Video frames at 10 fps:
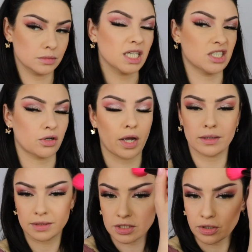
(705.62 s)
it's
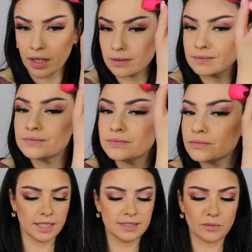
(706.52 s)
okay, it's okay.
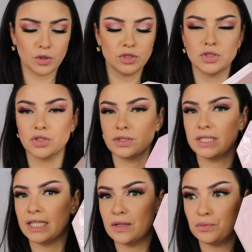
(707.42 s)
Next, I'm going to use
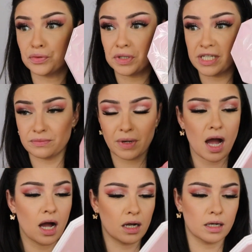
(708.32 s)
the
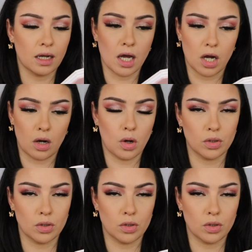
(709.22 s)
Prisma Glow,